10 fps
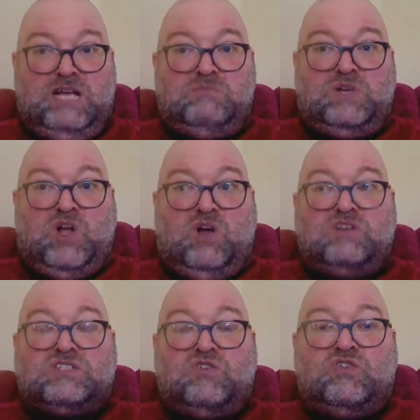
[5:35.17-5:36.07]
but
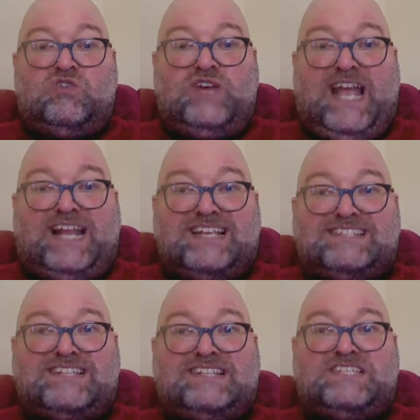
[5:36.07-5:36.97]
also create a
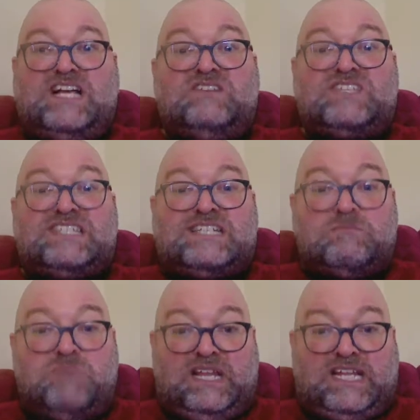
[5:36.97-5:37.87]
sense of
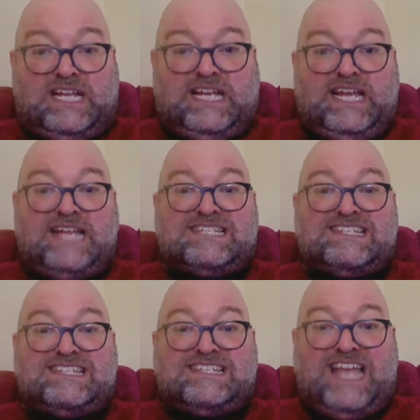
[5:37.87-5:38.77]
stability and
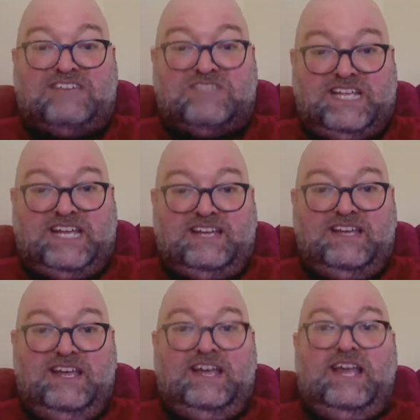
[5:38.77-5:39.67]
safety
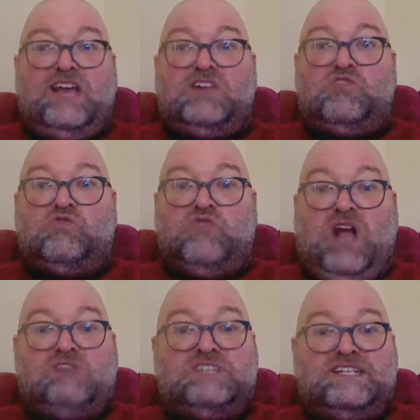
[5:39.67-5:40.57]
and
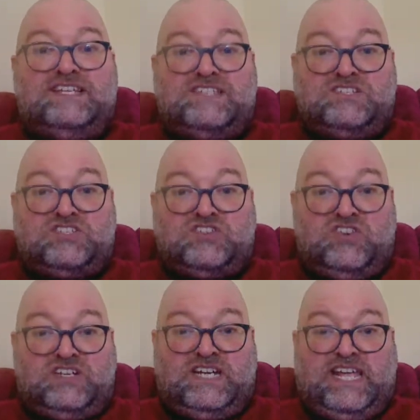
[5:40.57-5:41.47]
groundedness and
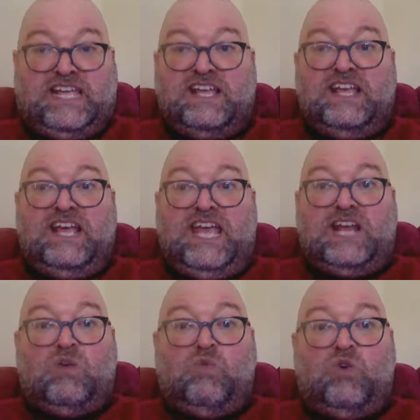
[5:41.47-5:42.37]
certainty in
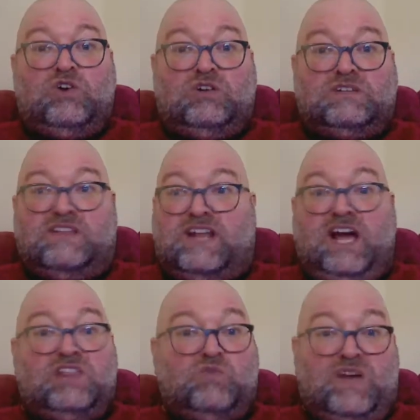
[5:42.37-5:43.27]
a world that
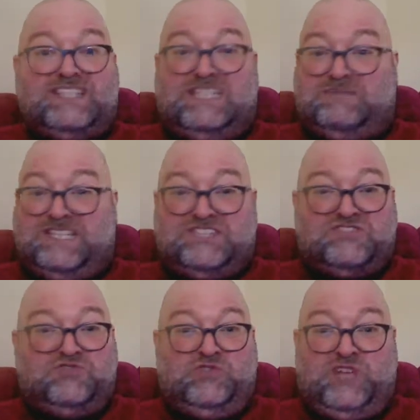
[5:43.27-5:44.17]
otherwise seems
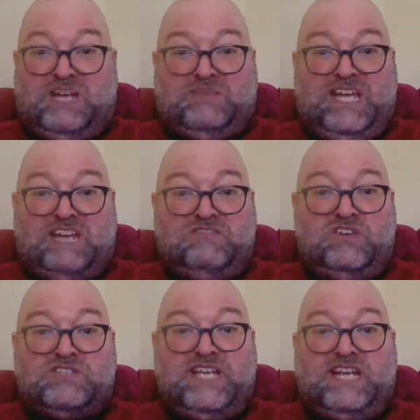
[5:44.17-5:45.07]
extremely
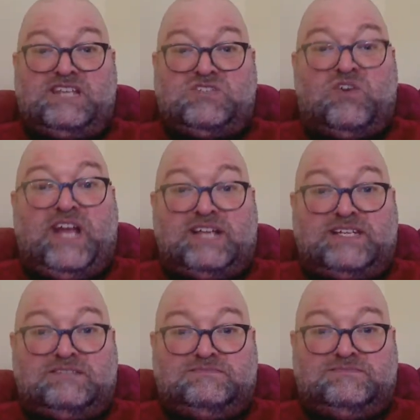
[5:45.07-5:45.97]
confusing and disorienting.